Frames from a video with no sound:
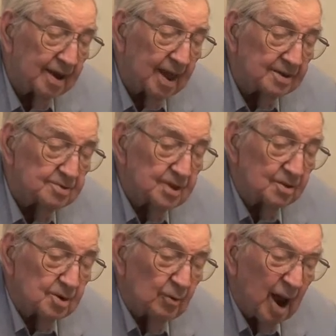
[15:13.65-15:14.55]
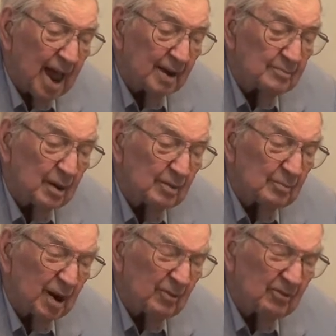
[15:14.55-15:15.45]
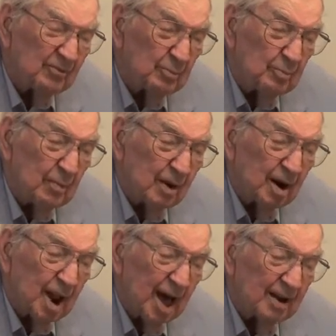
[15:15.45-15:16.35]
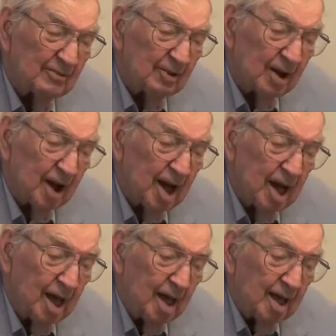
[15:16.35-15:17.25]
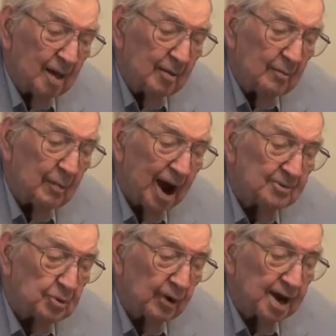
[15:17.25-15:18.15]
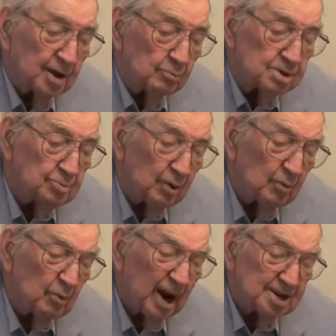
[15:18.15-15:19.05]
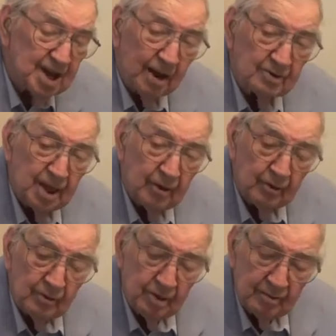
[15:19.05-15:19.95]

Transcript: And that's, as you ever had, but a lot of my training was right down there.